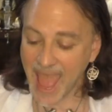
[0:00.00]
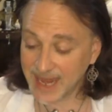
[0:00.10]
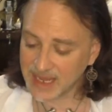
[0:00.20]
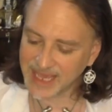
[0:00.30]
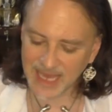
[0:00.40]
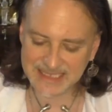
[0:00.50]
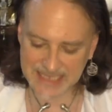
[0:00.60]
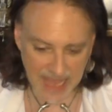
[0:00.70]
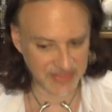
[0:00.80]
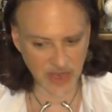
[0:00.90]
And like I
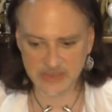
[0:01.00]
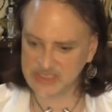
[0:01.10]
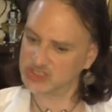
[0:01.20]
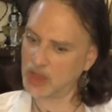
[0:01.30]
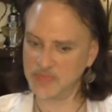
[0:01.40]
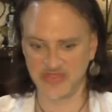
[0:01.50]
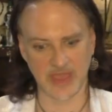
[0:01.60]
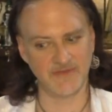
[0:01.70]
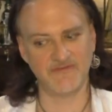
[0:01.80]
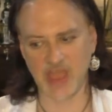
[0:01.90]
said, there's
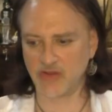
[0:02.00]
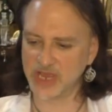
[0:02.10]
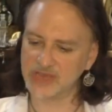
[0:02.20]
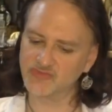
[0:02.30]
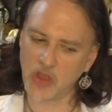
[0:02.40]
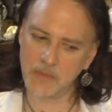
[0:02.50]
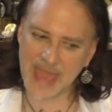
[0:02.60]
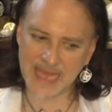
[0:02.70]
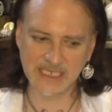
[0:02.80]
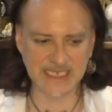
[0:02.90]
something very
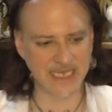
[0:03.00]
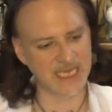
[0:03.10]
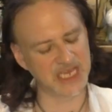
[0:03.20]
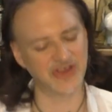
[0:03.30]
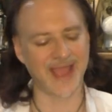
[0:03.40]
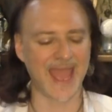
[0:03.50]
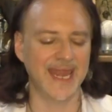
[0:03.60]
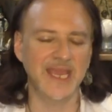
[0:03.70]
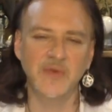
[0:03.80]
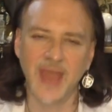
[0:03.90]
romantic here
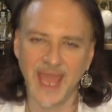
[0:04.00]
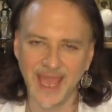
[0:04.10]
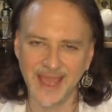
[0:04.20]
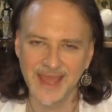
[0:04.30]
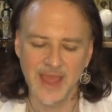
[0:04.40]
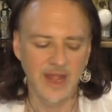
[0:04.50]
anyway.